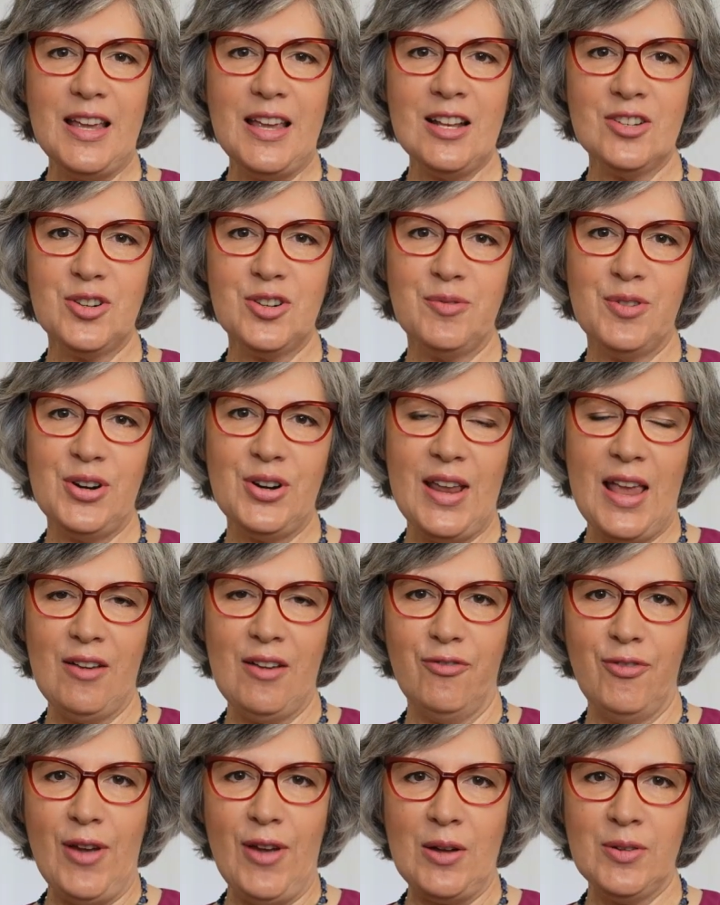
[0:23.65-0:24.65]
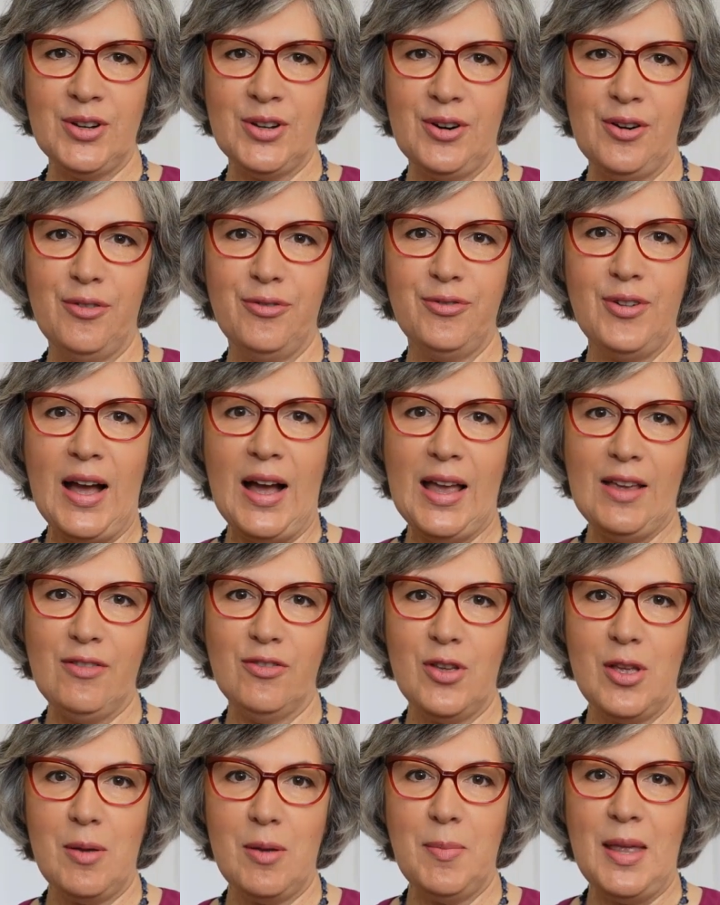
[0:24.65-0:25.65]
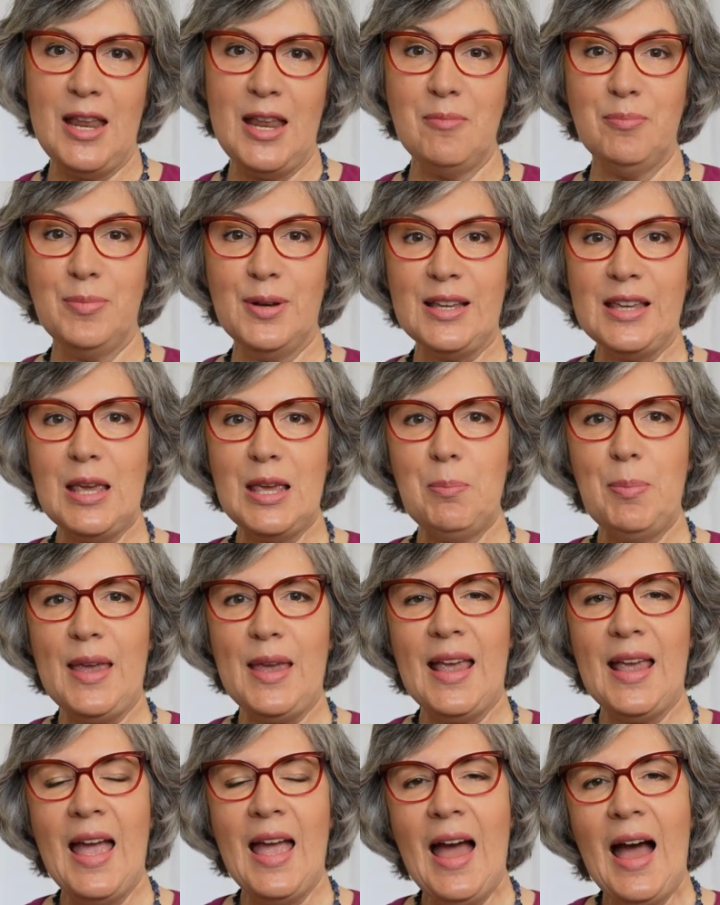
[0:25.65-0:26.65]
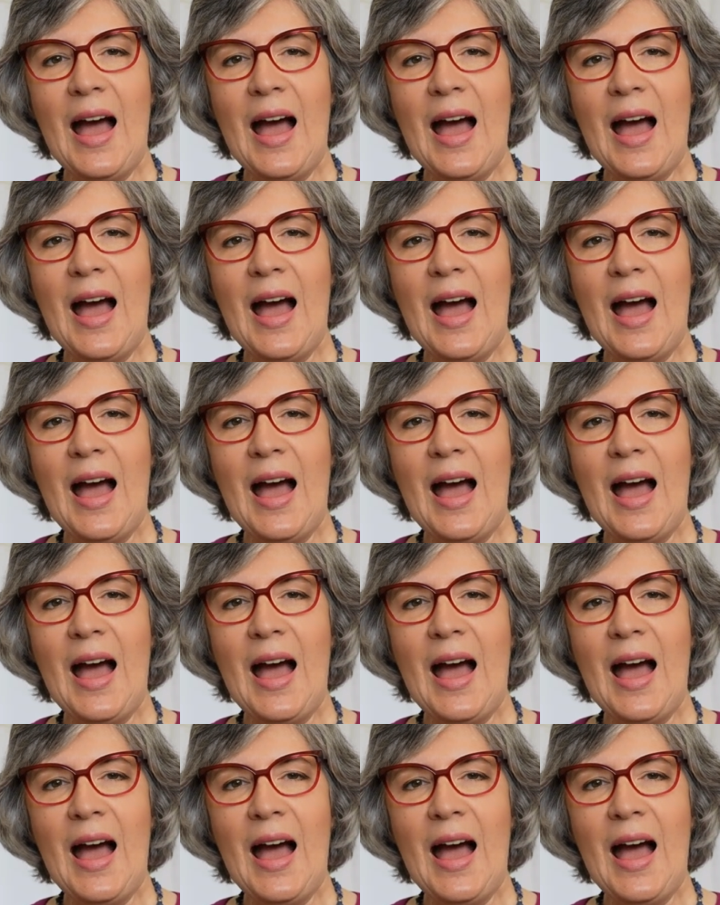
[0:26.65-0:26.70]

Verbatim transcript: introvert and founder of 5 Minute Bookkeeping.